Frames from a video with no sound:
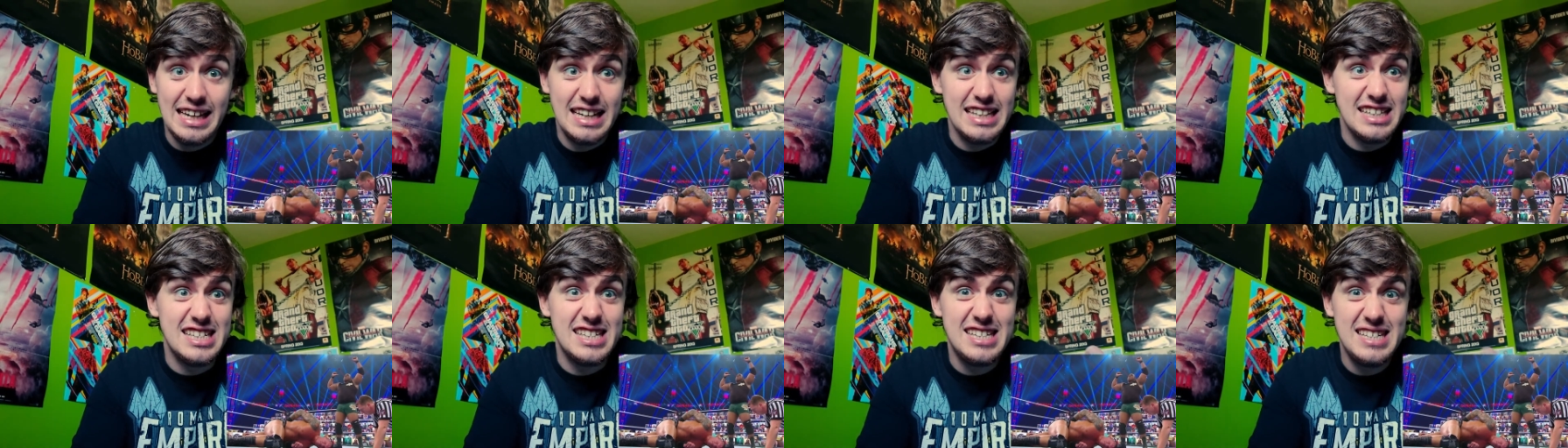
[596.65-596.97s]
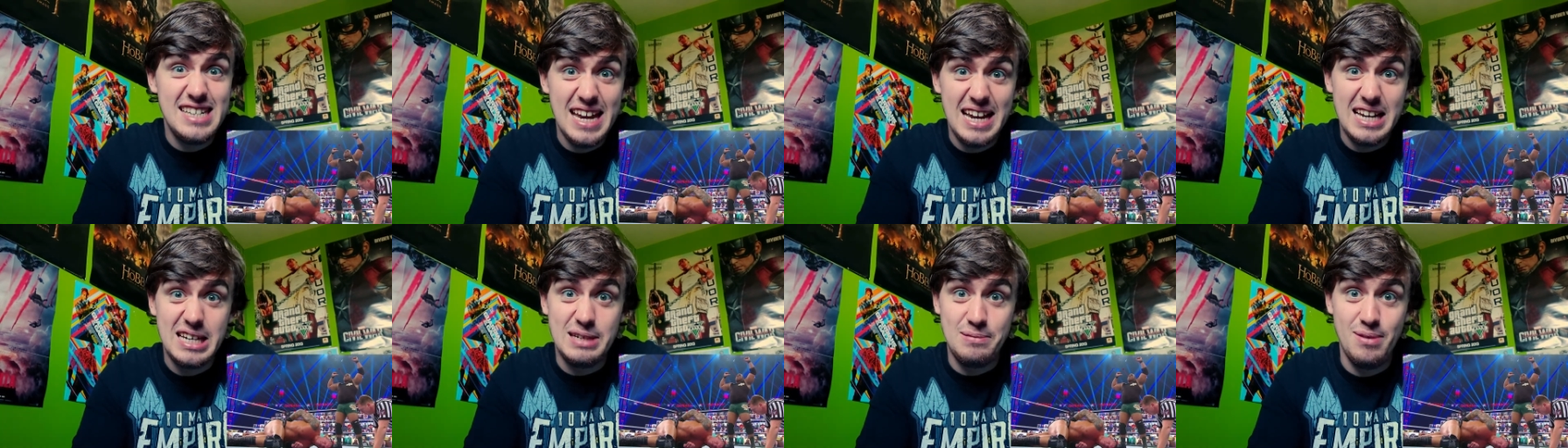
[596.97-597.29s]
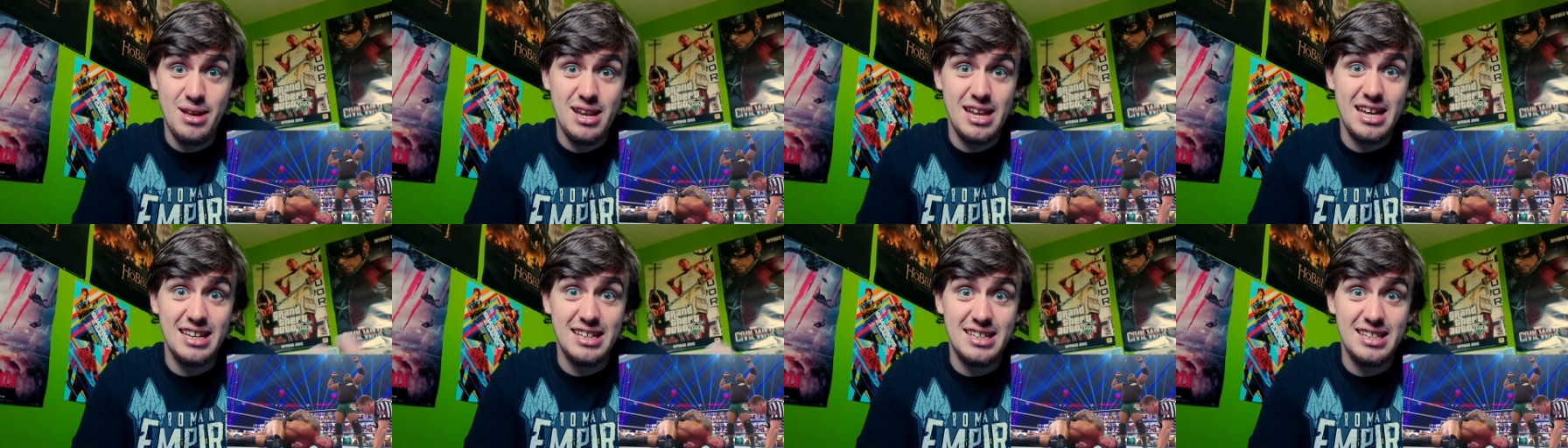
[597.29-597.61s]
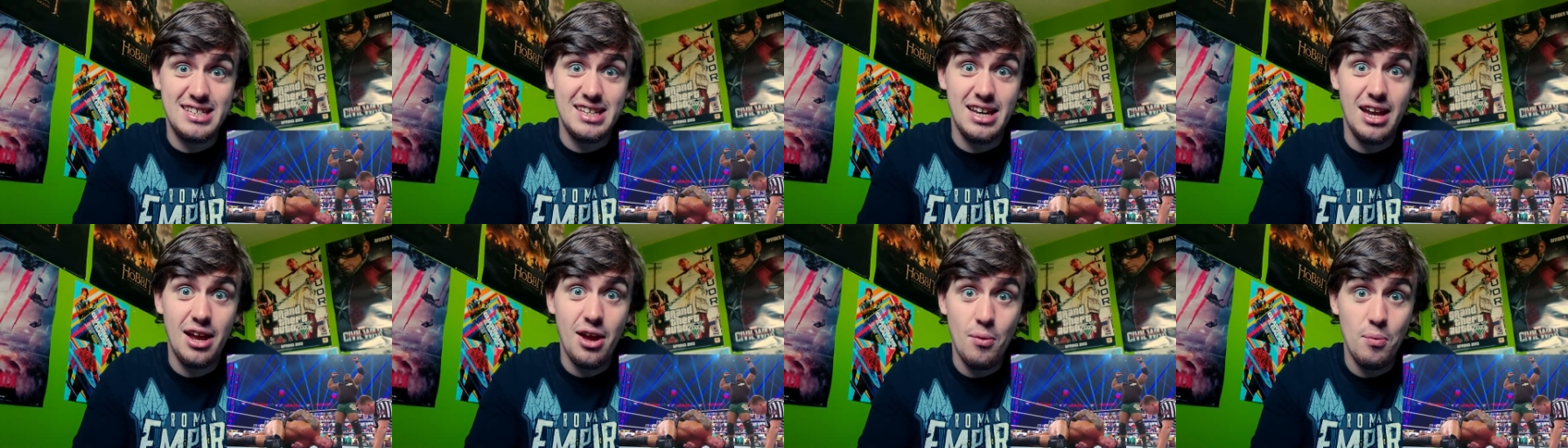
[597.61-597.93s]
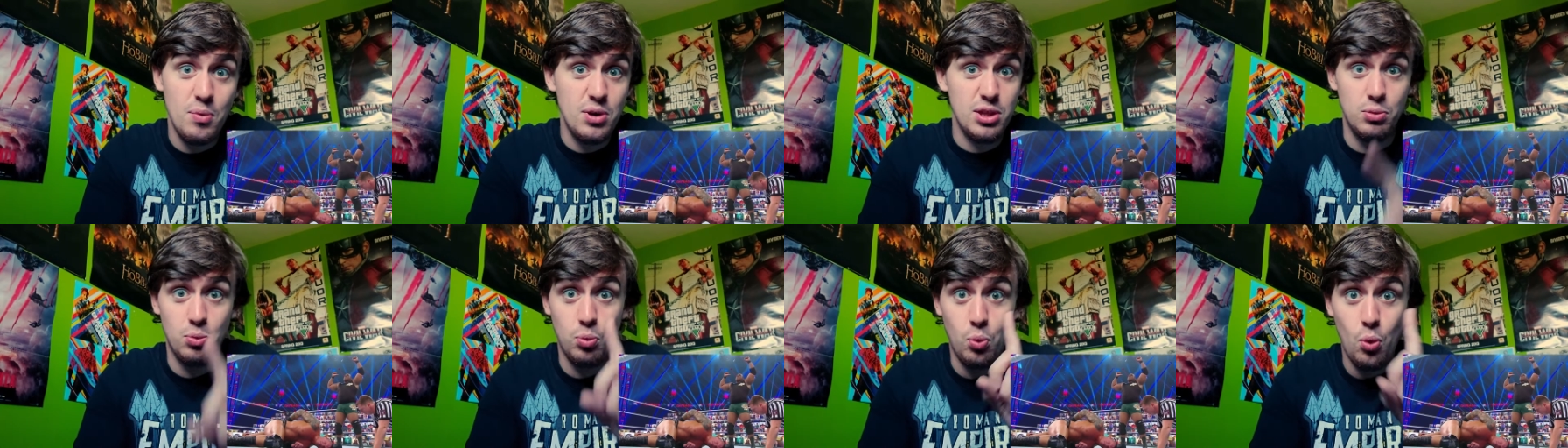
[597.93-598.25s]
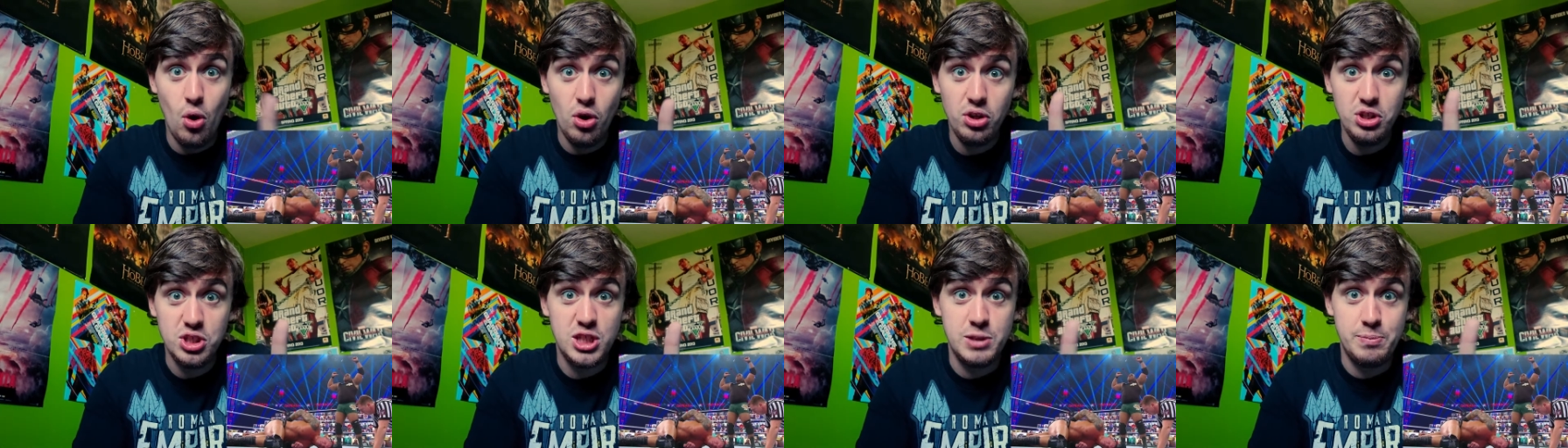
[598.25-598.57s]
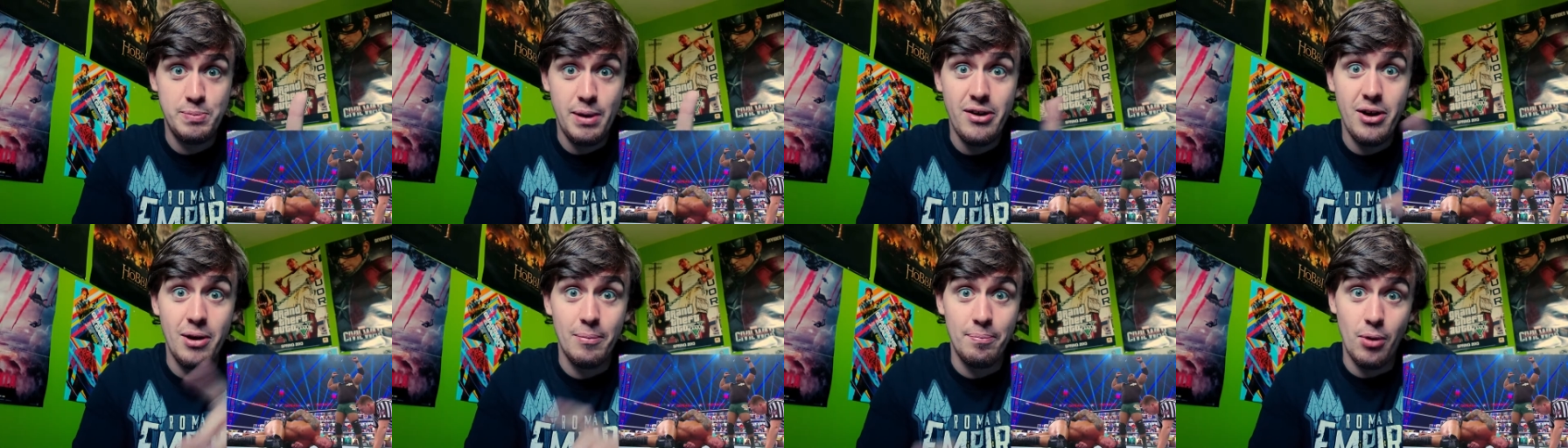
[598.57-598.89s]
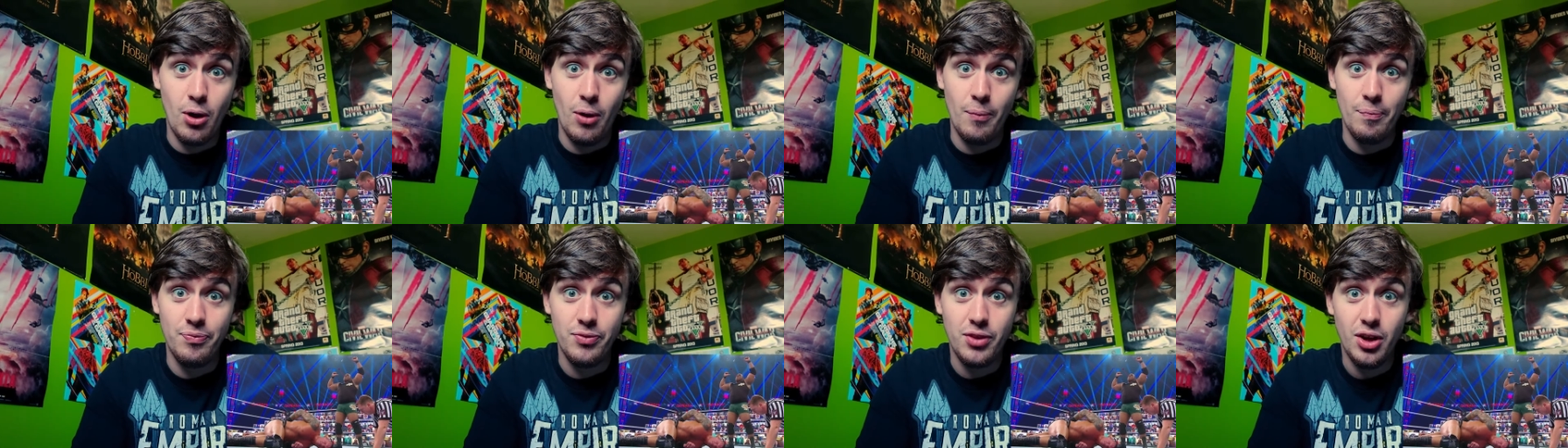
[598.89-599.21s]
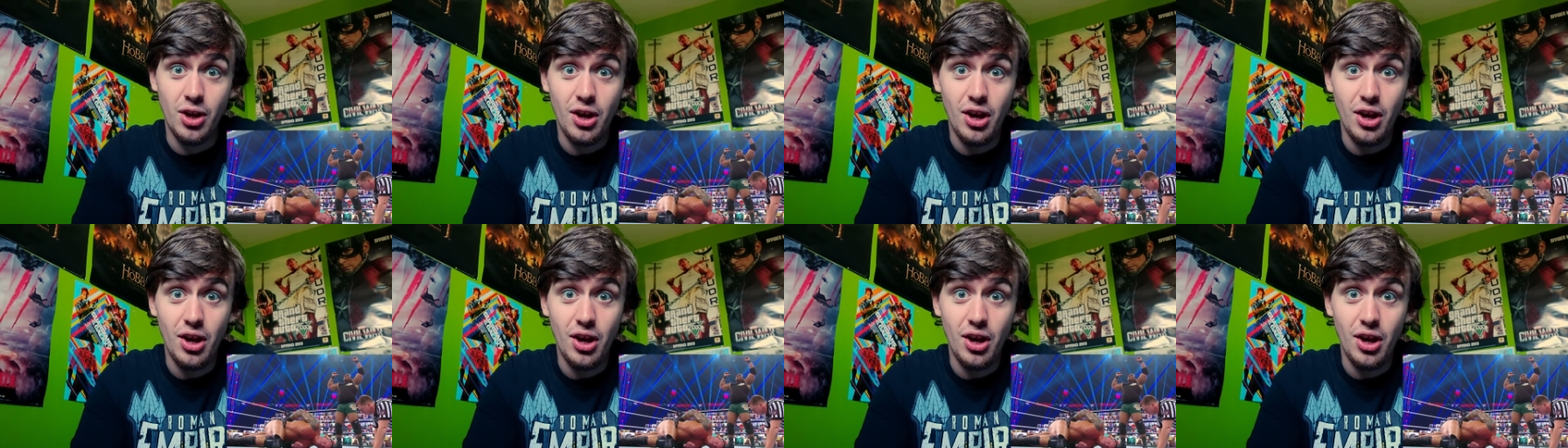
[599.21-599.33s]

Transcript: in 6 minutes with one Spirit Bomb,